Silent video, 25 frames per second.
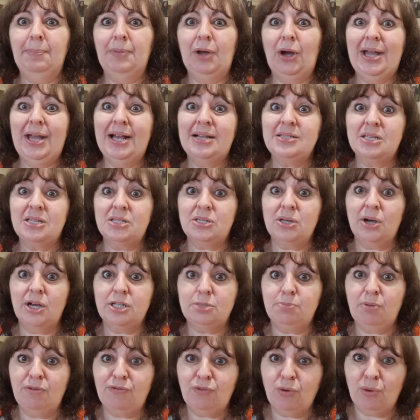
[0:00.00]

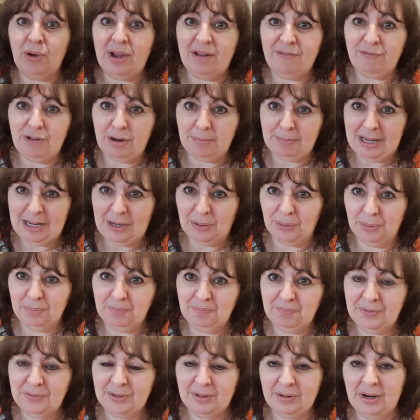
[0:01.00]
exercised before every meal,
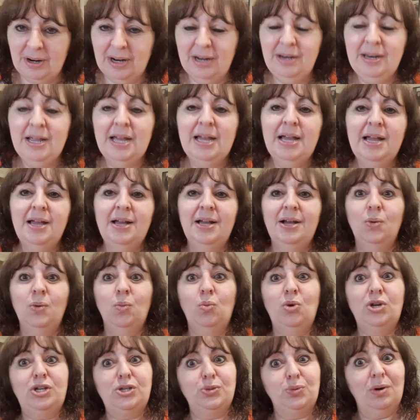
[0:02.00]
right?
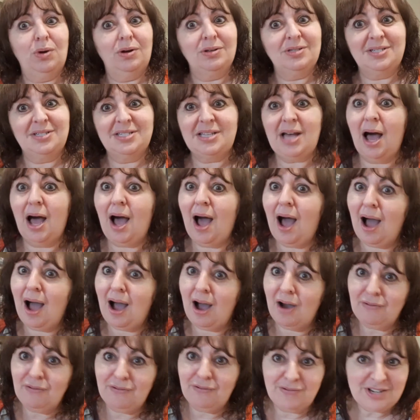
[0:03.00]
Which was
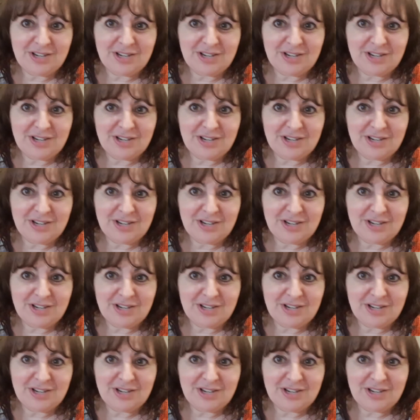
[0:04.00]
tough.